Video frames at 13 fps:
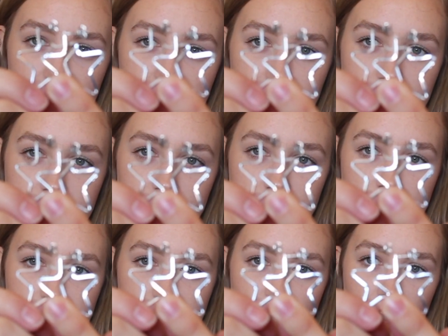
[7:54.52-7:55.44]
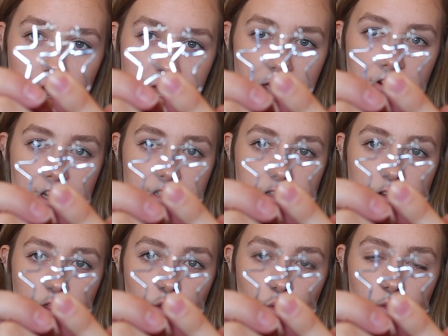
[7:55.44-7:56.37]
these star earrings
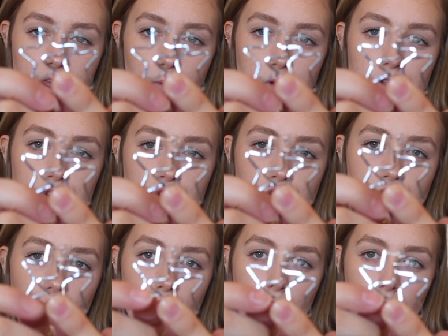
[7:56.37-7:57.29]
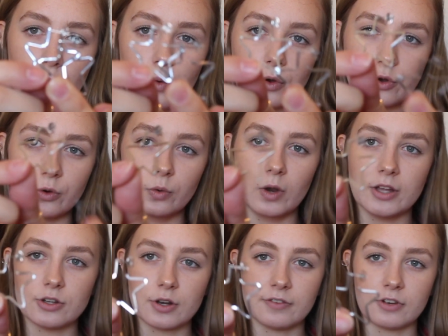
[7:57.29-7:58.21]
and thought they were so cool.
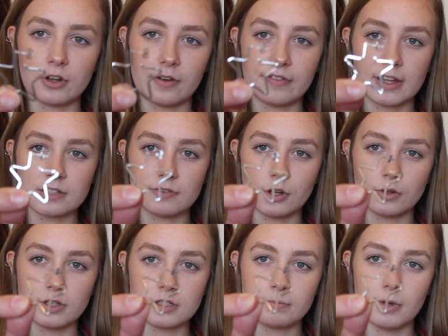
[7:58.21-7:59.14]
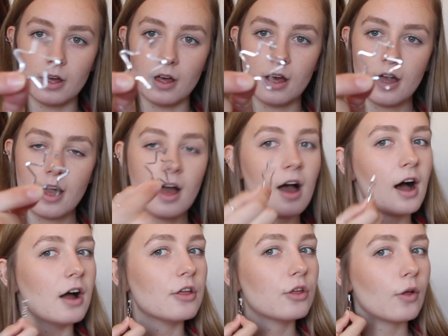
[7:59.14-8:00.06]
I don't even know if that's focused, but
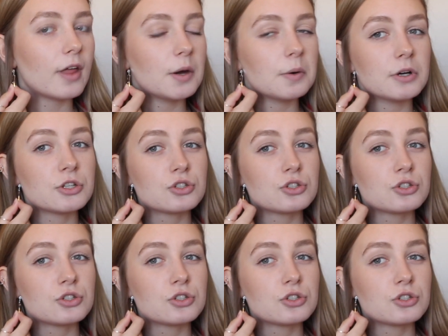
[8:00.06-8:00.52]
I thought they were